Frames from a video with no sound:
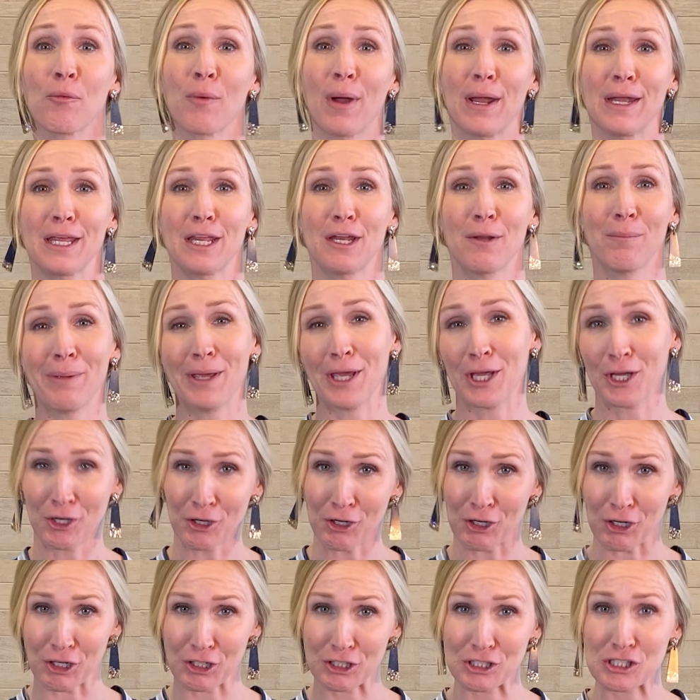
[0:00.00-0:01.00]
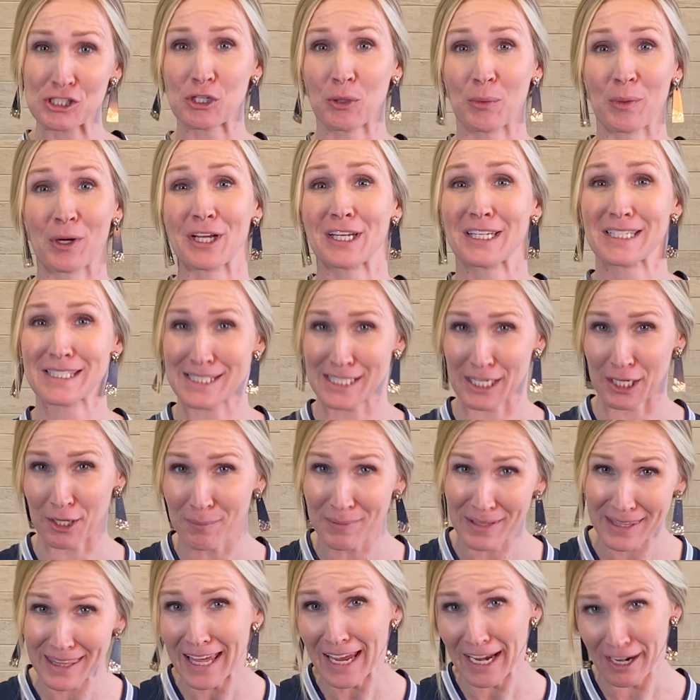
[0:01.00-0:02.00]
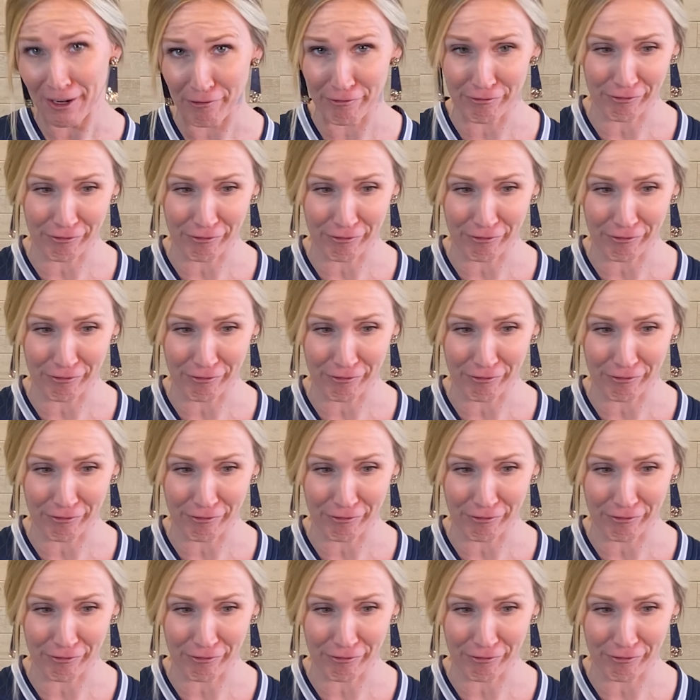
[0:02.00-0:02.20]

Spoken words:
ready to be cooked, so we're going to stick them in the air